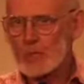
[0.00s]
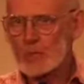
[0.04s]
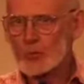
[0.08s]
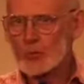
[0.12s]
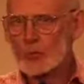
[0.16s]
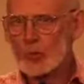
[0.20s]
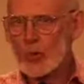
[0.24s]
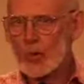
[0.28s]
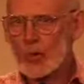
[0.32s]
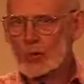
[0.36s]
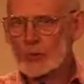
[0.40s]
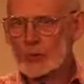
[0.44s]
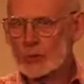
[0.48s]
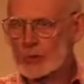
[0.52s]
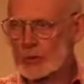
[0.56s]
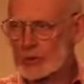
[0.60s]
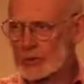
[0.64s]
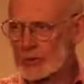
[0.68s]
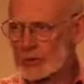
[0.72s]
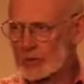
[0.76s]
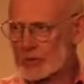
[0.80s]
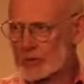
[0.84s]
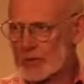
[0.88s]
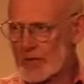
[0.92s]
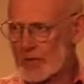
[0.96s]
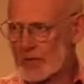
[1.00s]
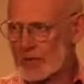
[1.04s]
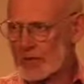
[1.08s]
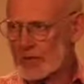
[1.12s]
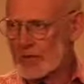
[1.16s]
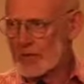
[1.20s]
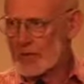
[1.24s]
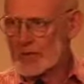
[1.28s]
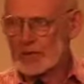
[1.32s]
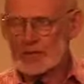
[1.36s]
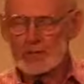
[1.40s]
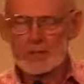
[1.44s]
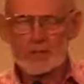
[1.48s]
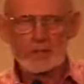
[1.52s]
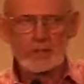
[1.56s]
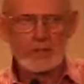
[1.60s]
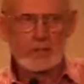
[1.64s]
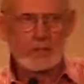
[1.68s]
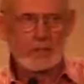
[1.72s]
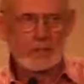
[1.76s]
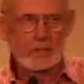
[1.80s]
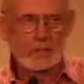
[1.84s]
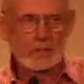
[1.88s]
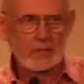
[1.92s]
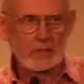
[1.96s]
while we're all dedicated
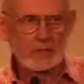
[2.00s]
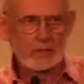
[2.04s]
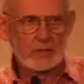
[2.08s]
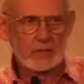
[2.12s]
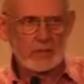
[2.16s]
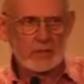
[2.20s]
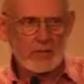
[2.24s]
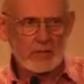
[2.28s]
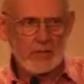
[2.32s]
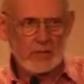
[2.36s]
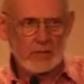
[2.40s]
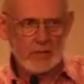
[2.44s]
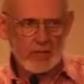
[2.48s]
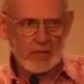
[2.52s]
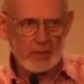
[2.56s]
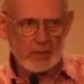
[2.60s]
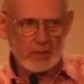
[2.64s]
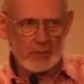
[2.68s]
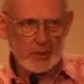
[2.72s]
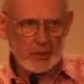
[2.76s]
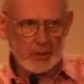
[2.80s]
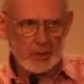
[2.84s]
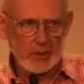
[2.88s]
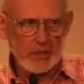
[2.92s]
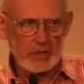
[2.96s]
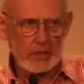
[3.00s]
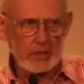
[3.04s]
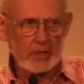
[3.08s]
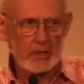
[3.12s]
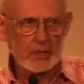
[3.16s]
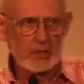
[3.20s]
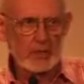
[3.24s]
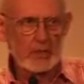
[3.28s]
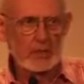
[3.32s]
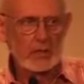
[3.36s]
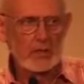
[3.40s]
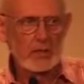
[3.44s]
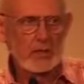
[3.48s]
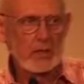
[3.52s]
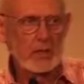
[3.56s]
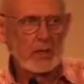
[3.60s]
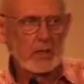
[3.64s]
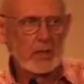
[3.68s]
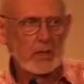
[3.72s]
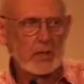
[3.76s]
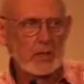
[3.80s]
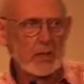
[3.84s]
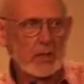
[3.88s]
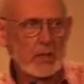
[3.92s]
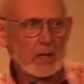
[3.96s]
to sustainability,
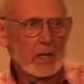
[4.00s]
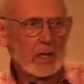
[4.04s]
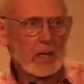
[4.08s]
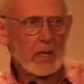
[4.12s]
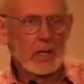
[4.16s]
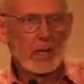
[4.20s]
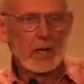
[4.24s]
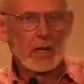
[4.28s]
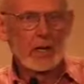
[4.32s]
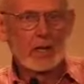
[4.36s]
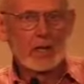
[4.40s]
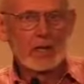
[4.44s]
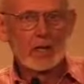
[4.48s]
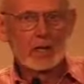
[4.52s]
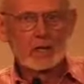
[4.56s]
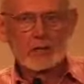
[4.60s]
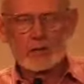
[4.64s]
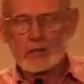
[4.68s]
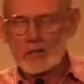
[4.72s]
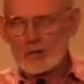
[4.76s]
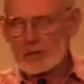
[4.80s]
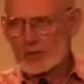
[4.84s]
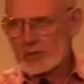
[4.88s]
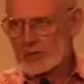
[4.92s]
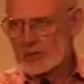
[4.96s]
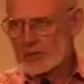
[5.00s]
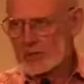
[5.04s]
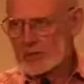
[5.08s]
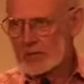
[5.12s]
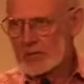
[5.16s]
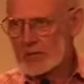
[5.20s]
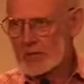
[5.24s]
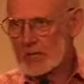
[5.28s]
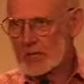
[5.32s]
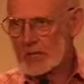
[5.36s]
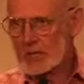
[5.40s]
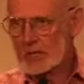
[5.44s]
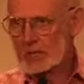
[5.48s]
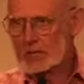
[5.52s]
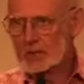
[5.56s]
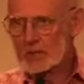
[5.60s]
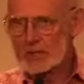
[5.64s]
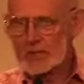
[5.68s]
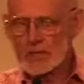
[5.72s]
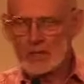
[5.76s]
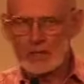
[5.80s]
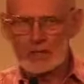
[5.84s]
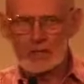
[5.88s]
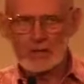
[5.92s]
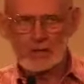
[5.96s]
some of us are
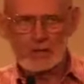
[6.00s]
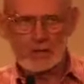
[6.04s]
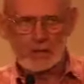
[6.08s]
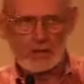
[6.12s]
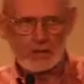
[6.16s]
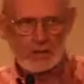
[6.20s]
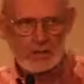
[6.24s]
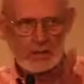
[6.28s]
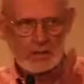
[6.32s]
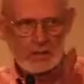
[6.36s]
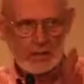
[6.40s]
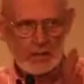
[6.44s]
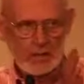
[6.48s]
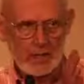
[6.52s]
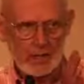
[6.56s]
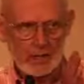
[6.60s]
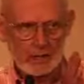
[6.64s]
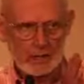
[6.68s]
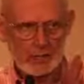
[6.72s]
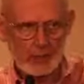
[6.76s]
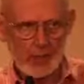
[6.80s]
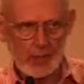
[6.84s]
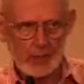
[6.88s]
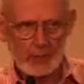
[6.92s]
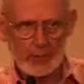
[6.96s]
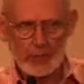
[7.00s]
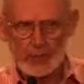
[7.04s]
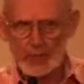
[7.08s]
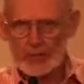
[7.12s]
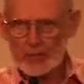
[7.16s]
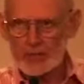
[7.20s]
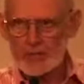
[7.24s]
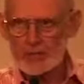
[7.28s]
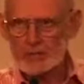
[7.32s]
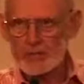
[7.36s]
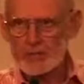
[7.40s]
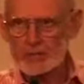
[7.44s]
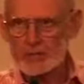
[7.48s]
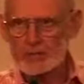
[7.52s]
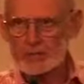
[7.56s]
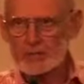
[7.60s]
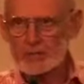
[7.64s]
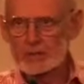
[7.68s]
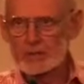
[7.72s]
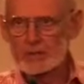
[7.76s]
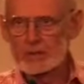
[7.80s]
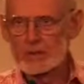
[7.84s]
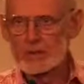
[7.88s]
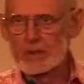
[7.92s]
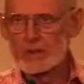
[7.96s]
looking at population
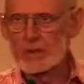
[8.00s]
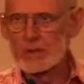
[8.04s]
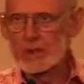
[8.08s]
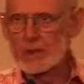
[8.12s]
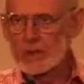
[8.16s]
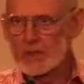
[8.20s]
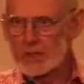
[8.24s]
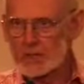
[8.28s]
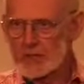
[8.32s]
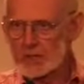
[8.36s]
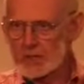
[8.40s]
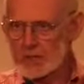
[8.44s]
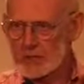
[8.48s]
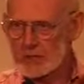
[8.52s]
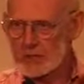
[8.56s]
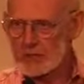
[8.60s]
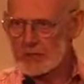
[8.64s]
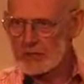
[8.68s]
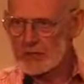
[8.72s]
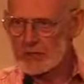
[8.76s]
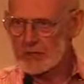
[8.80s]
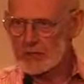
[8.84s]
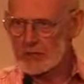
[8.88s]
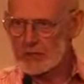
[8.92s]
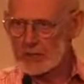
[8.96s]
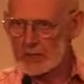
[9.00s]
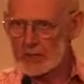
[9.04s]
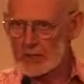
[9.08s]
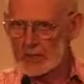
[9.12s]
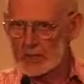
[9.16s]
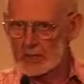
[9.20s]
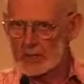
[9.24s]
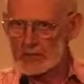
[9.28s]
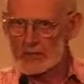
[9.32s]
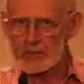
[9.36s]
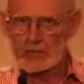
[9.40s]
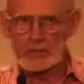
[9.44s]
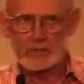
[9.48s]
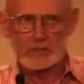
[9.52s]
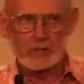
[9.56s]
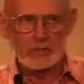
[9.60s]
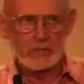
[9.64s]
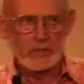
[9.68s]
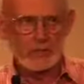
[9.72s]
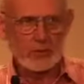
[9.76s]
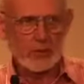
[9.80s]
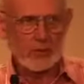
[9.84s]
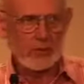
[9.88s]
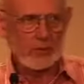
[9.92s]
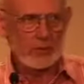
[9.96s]
and see everything in those
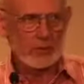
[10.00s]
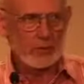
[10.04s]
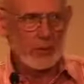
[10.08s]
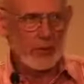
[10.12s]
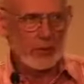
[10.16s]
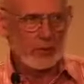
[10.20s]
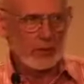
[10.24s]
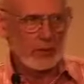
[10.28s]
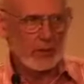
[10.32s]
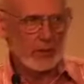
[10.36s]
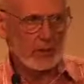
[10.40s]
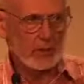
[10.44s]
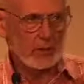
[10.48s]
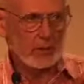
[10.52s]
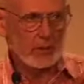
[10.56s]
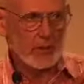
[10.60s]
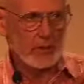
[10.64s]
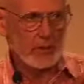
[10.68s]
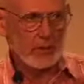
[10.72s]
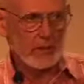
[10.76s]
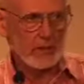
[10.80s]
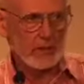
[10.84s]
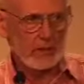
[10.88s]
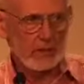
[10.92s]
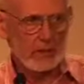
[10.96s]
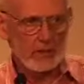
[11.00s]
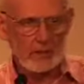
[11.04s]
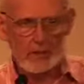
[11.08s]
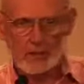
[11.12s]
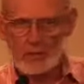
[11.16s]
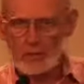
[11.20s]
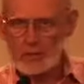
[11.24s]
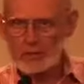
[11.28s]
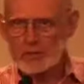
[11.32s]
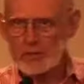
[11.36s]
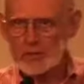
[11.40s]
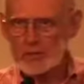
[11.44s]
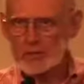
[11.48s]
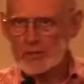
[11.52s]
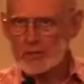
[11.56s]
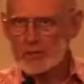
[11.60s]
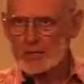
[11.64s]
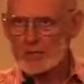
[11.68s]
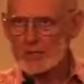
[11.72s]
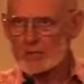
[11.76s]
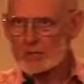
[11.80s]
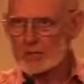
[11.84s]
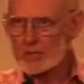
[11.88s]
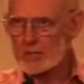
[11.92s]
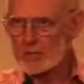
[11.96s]
terms. Other people are looking at climate
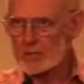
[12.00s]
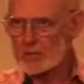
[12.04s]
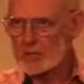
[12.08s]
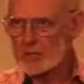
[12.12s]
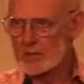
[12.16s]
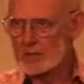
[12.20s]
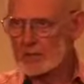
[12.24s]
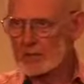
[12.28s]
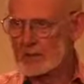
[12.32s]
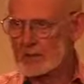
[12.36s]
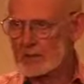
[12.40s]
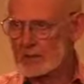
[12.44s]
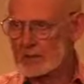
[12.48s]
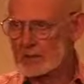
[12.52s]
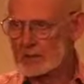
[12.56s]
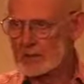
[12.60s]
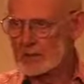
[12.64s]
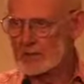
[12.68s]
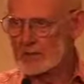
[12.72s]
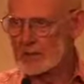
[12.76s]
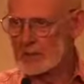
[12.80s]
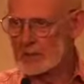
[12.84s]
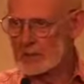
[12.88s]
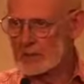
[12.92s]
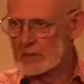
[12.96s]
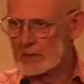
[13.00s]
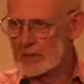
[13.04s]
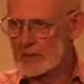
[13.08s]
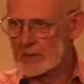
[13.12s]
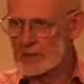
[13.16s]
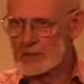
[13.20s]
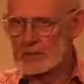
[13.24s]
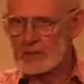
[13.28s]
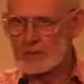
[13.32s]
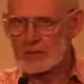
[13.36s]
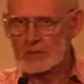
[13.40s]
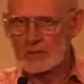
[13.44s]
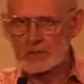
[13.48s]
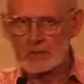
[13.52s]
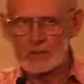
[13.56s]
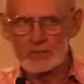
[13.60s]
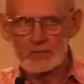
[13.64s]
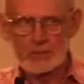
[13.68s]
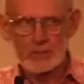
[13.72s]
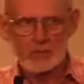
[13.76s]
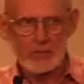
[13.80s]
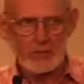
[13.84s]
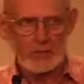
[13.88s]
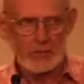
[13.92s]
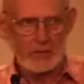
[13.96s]
change and see everything in those
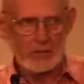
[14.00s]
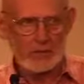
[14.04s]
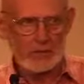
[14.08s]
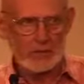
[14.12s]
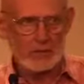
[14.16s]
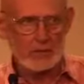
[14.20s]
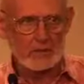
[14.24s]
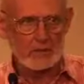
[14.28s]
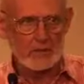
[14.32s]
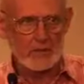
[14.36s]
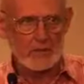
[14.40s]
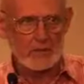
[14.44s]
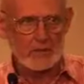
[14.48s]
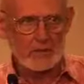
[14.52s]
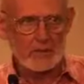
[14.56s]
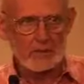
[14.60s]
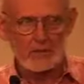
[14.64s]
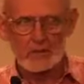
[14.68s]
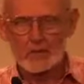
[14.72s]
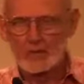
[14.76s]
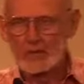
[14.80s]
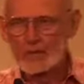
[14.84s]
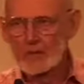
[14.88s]
terms, and others are looking at